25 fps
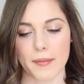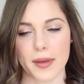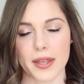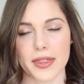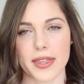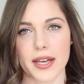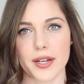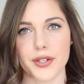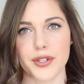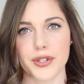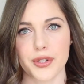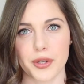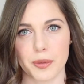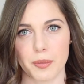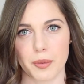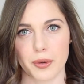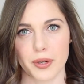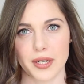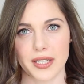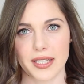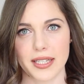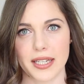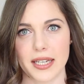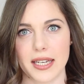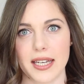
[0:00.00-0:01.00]
They're super
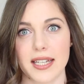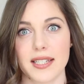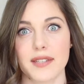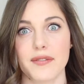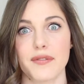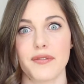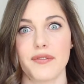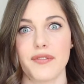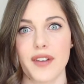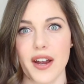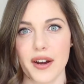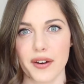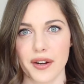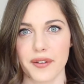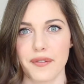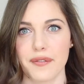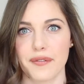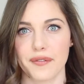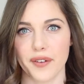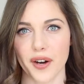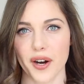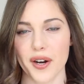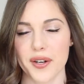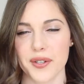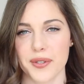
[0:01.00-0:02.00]
easy, it's a very
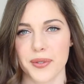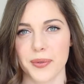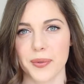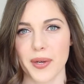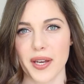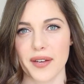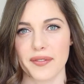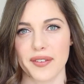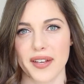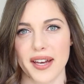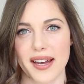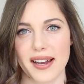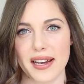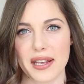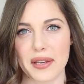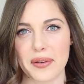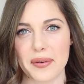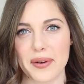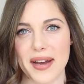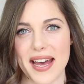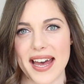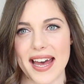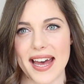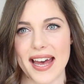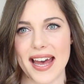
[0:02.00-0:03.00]
fast way of curling your
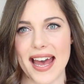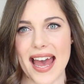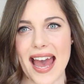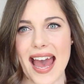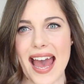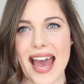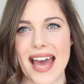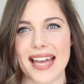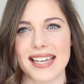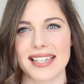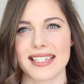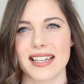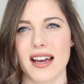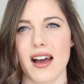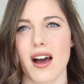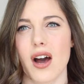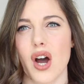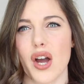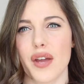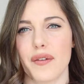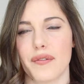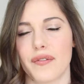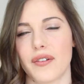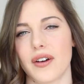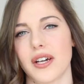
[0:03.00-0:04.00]
hair, and
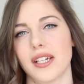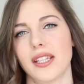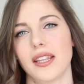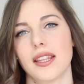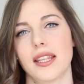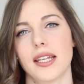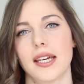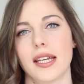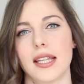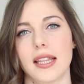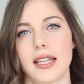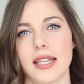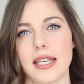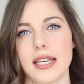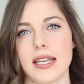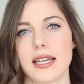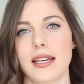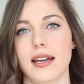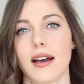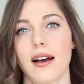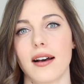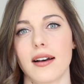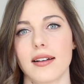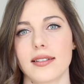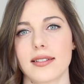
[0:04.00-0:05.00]
I find that the
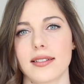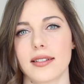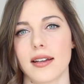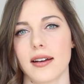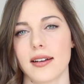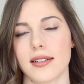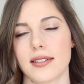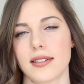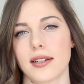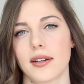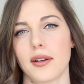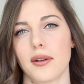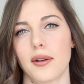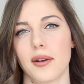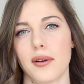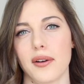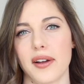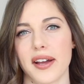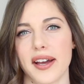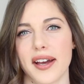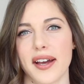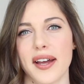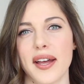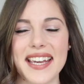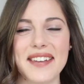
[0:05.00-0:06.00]
curls last a lot
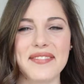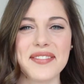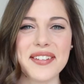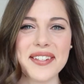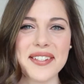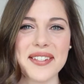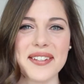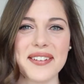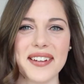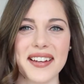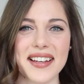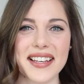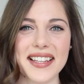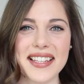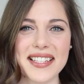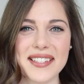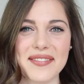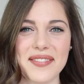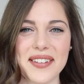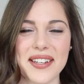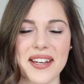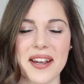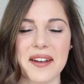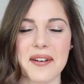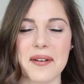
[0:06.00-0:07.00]
longer. If you do like this
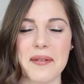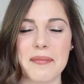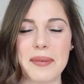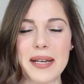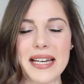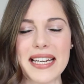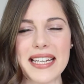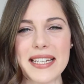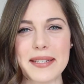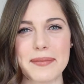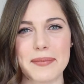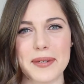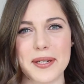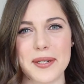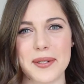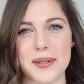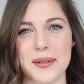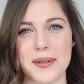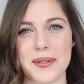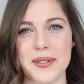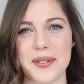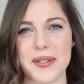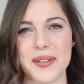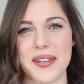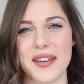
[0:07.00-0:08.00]
video, please be
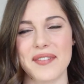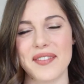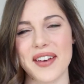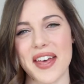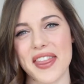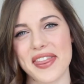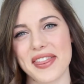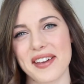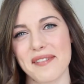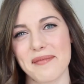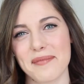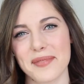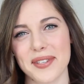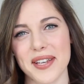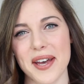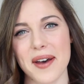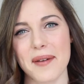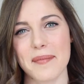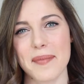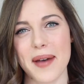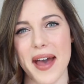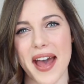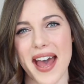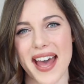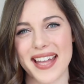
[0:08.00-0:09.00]
sure to give it a thumbs
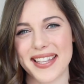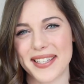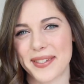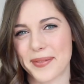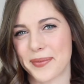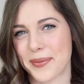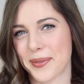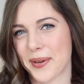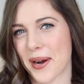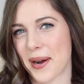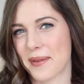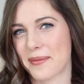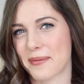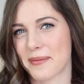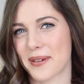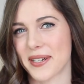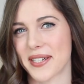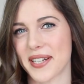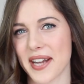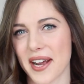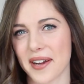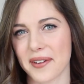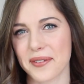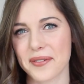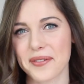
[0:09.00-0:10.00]
up and subscribe to my
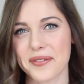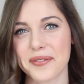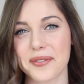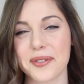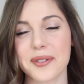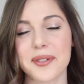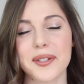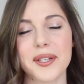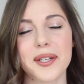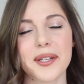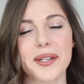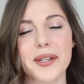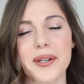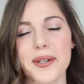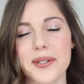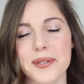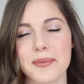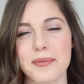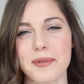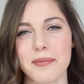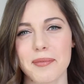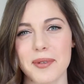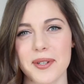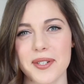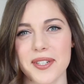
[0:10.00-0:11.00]
channel for lots
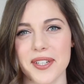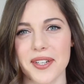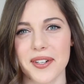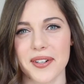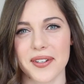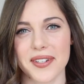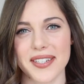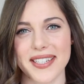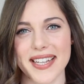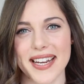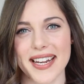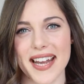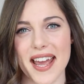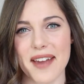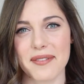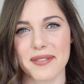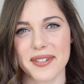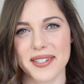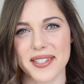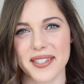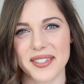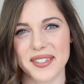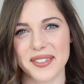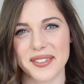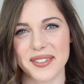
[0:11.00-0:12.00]
more beauty content every
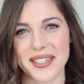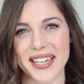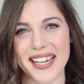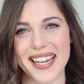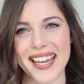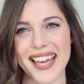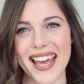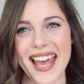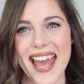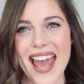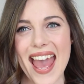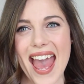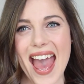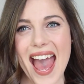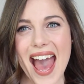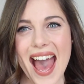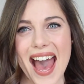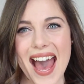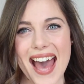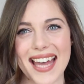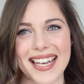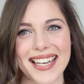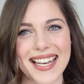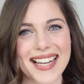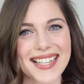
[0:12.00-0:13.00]
single week,
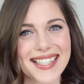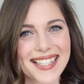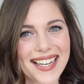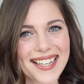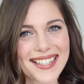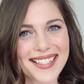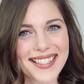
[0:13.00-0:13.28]
and let's get